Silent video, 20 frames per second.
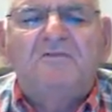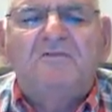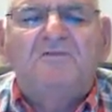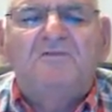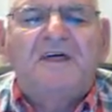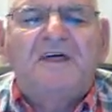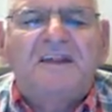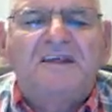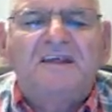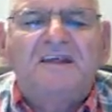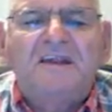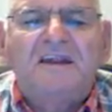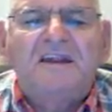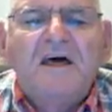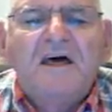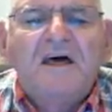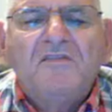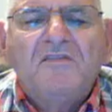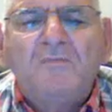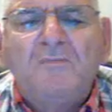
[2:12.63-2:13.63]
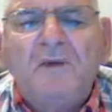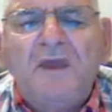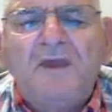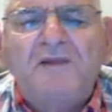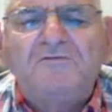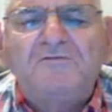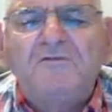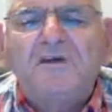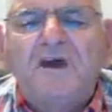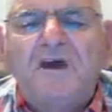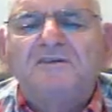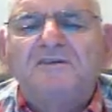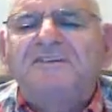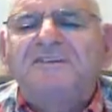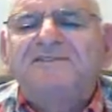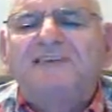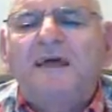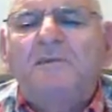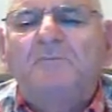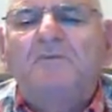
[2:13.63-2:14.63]
Wherefore, seeing we also
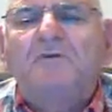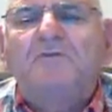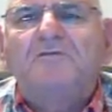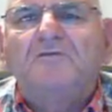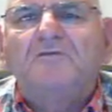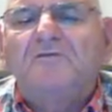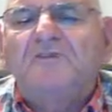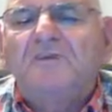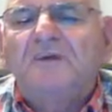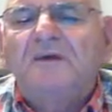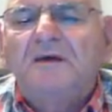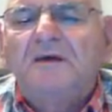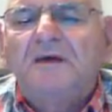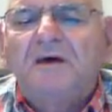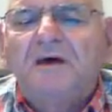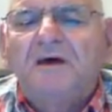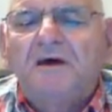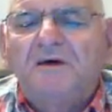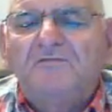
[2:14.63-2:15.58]
are compassed about